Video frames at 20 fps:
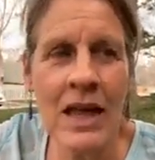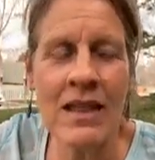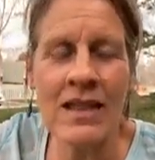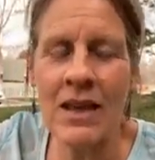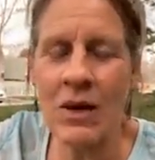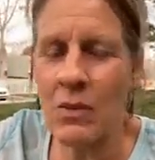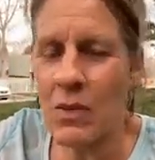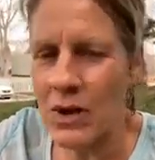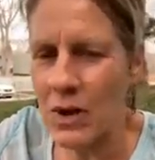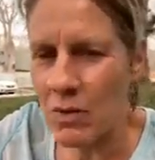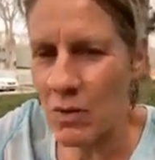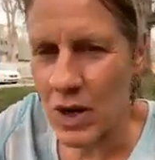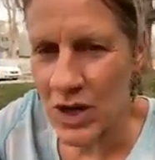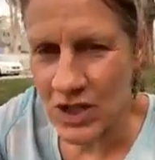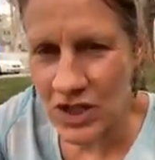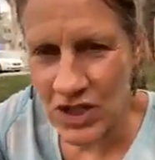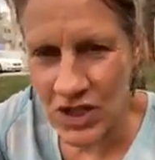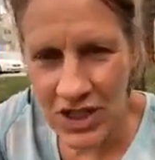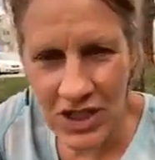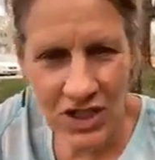they want to wash
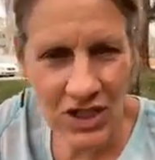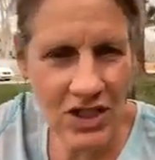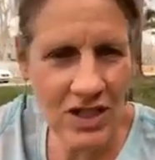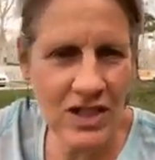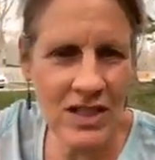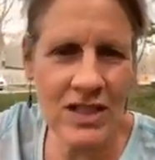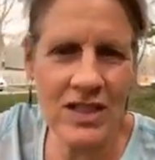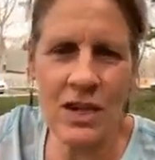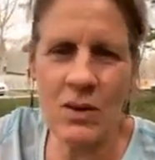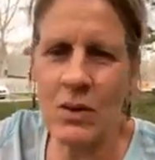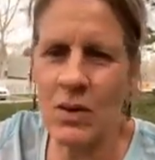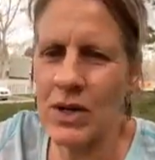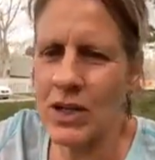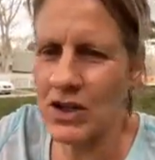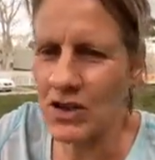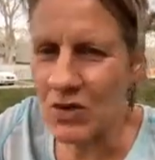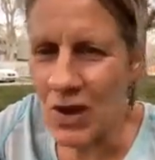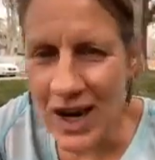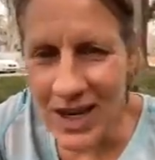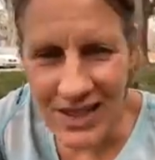dishes, they want to
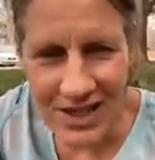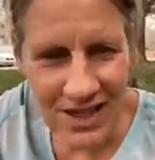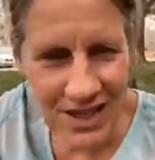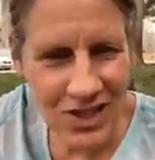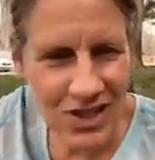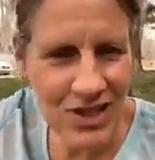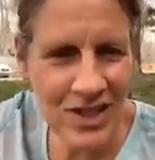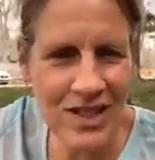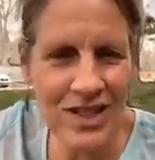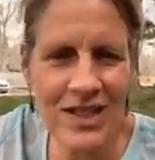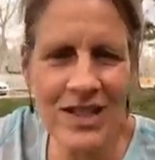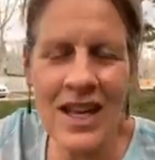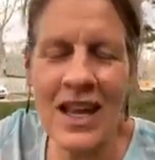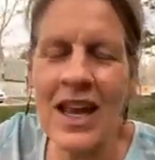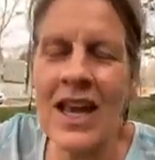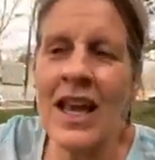dry dishes.